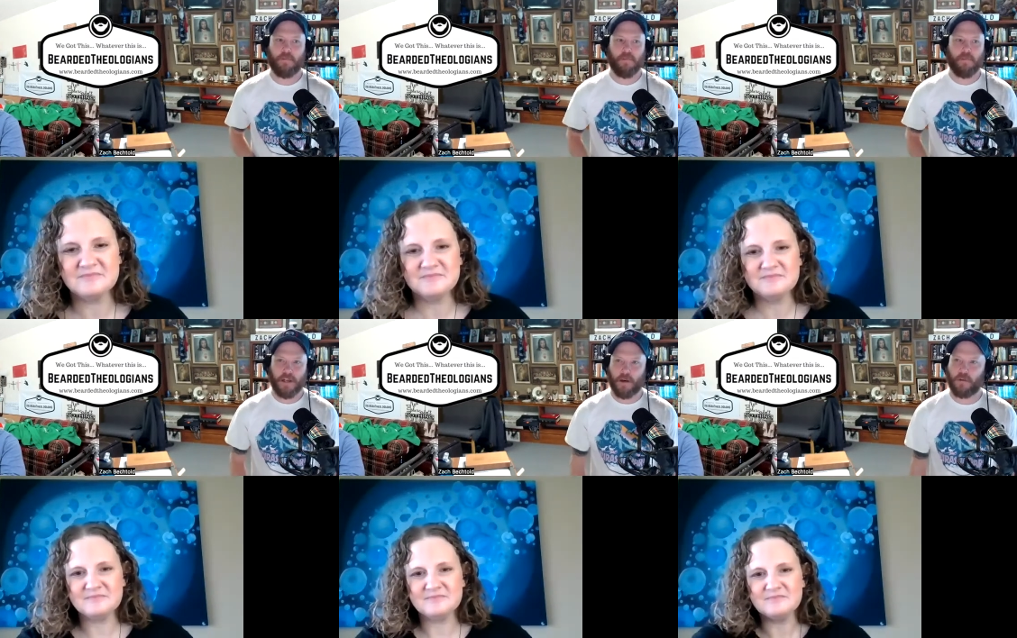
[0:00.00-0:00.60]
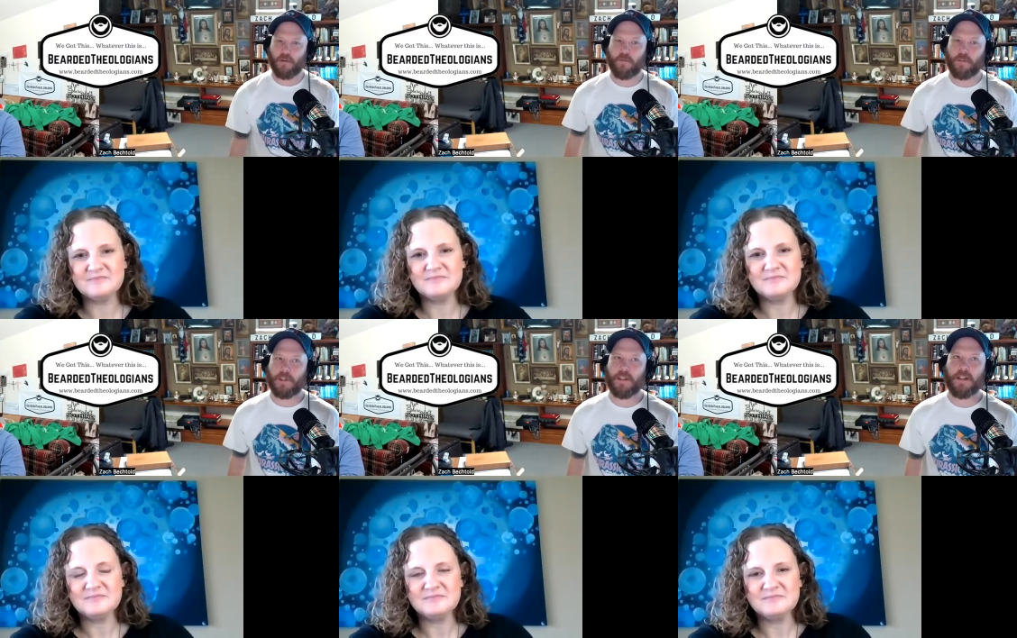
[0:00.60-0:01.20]
Speaker 1: be all
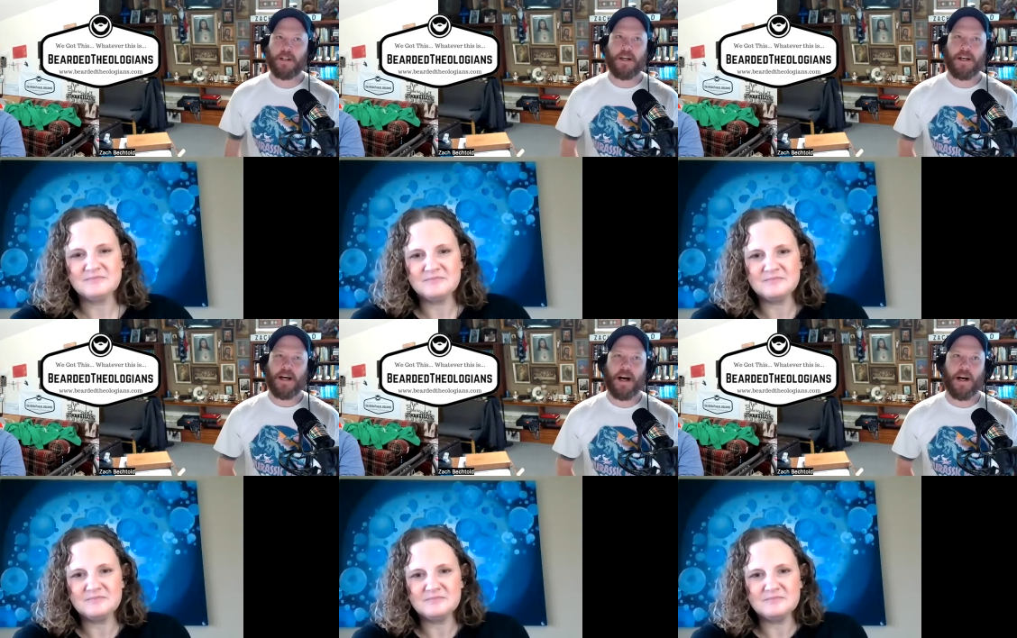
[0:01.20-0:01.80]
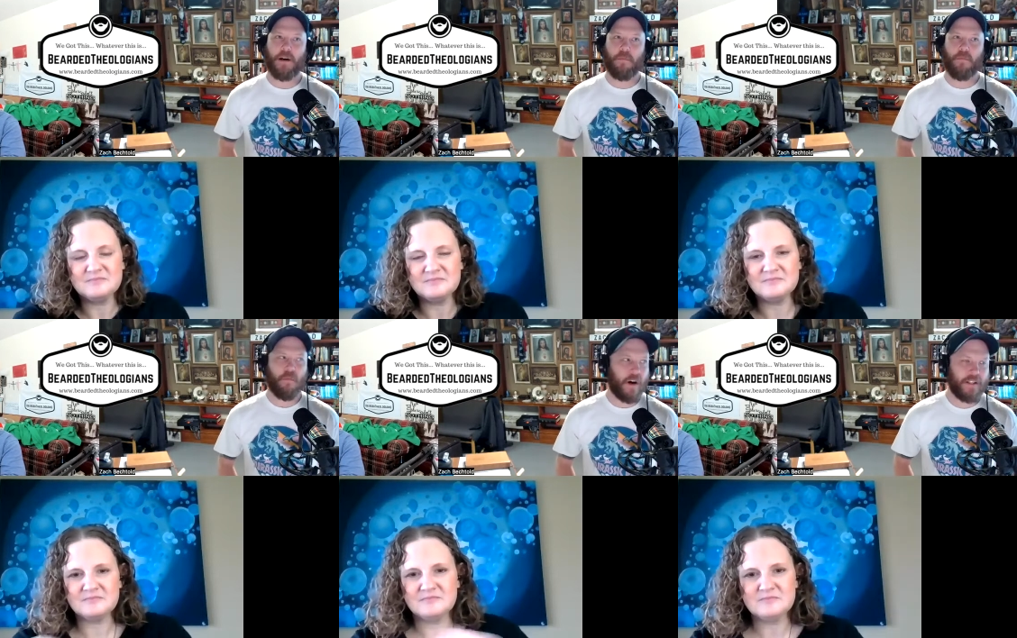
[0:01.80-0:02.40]
over um,
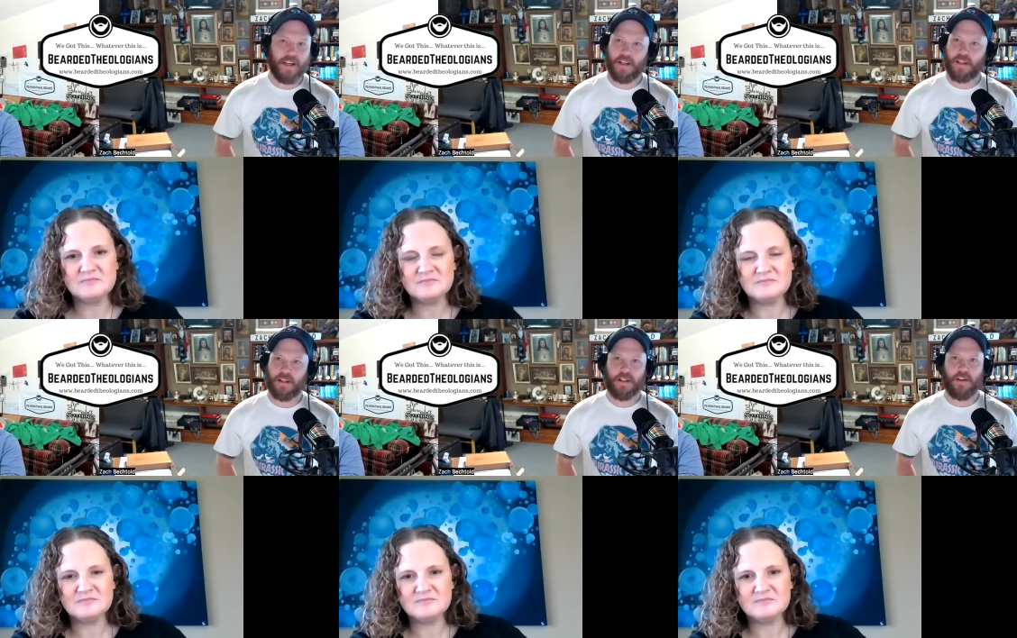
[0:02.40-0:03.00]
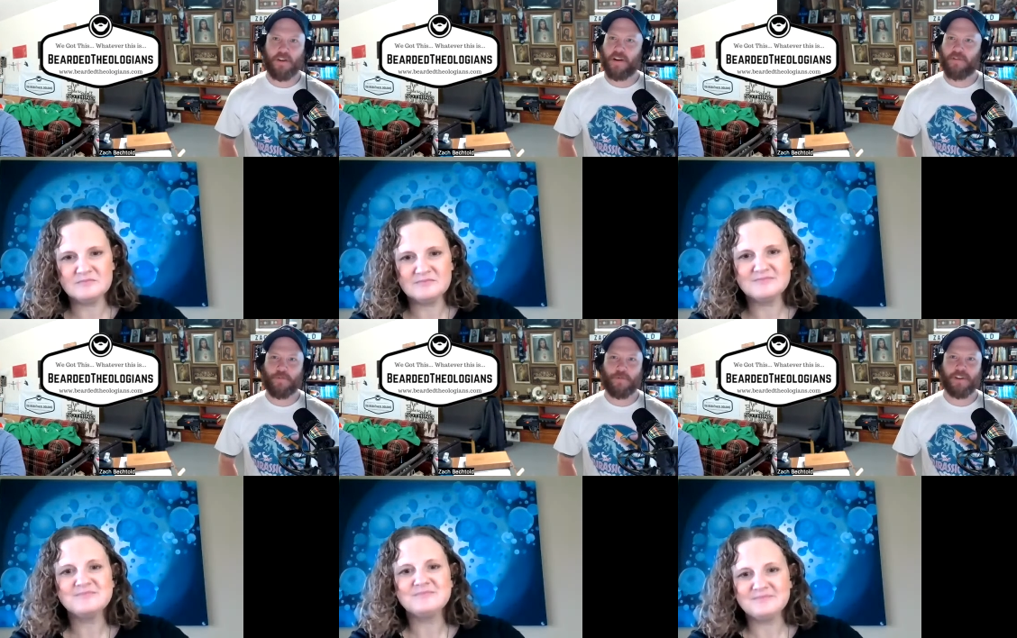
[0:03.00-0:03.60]
Montana, you have a
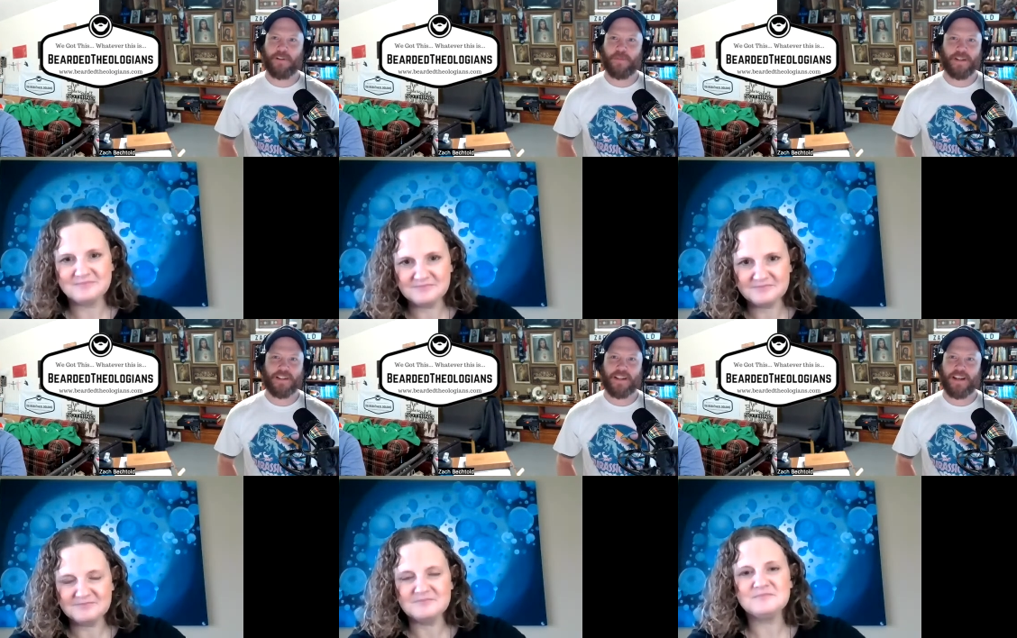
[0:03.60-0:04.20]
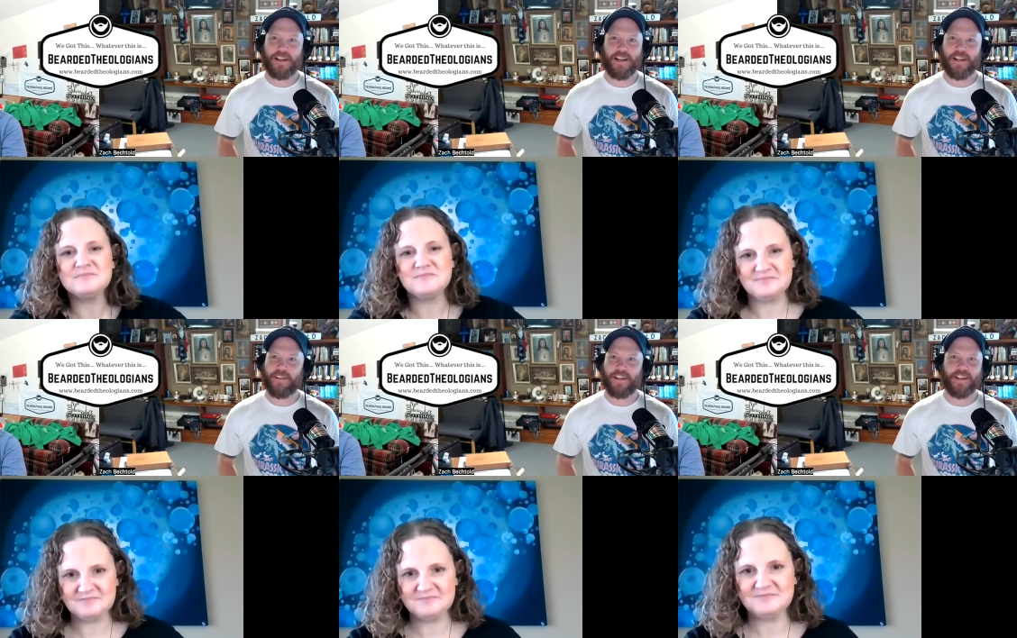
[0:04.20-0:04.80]
really big
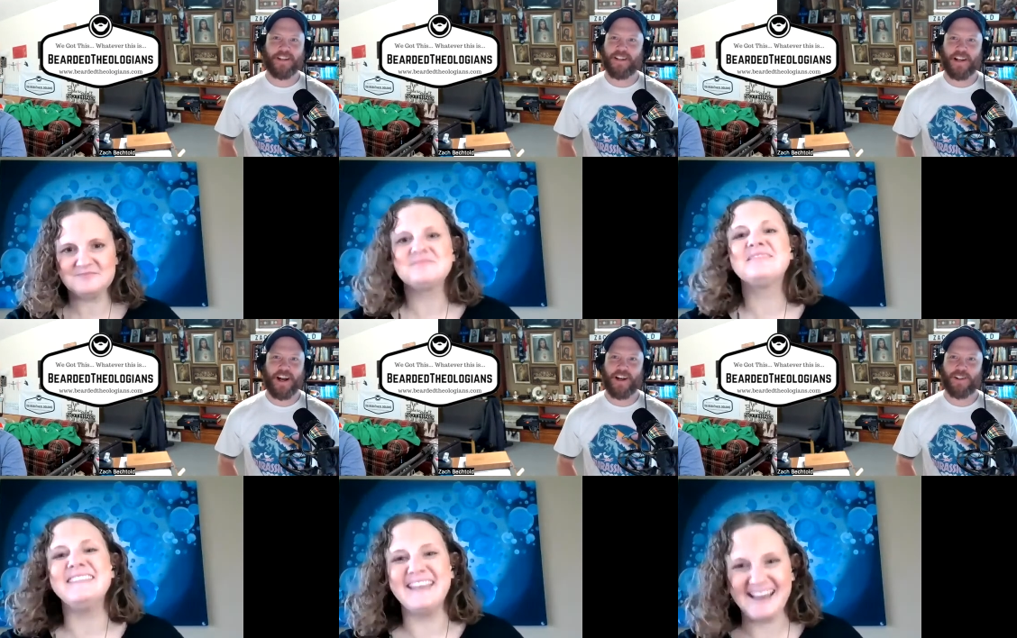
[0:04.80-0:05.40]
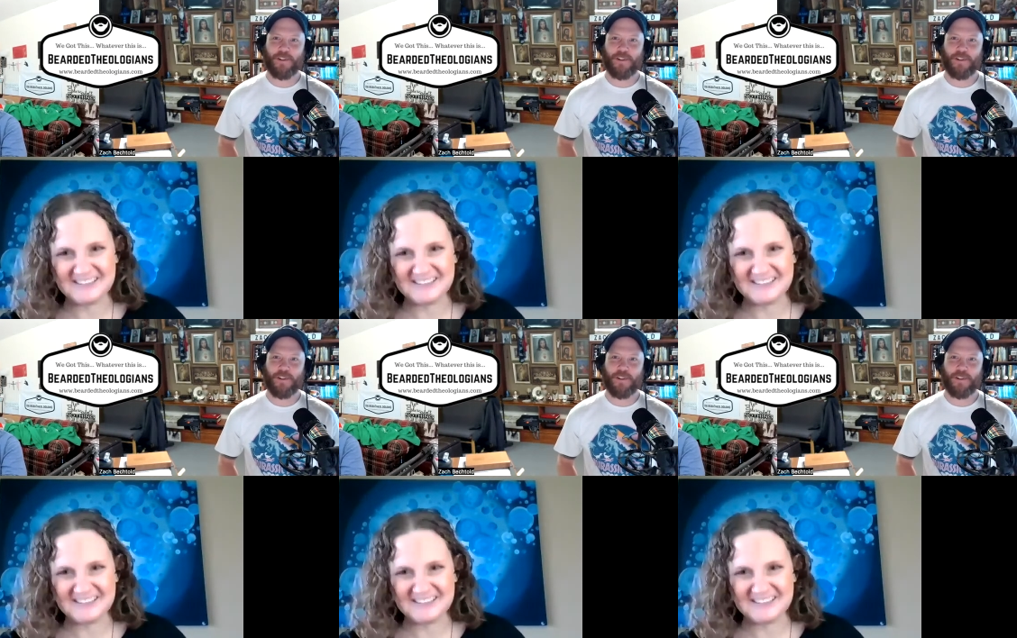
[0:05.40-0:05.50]
Scandinavian uh, yeah.